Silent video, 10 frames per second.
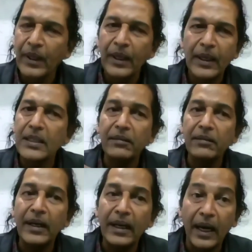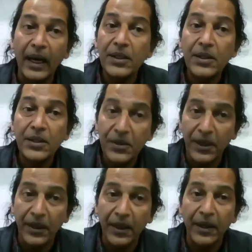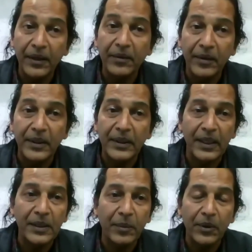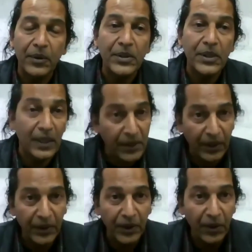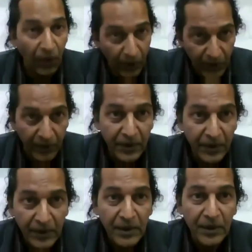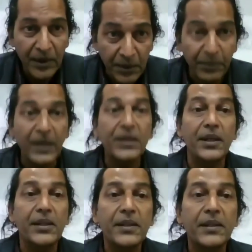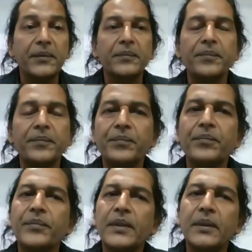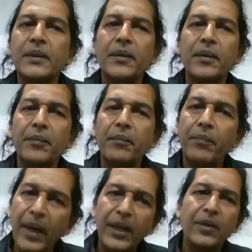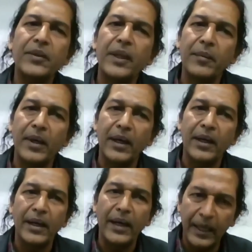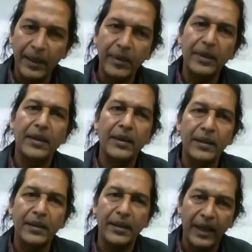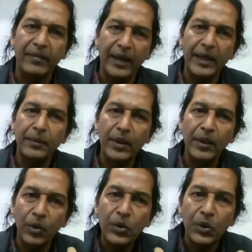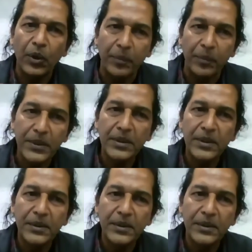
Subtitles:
it's a very large genera which has about 600 odd species. Many of them are edible, have edible root crops.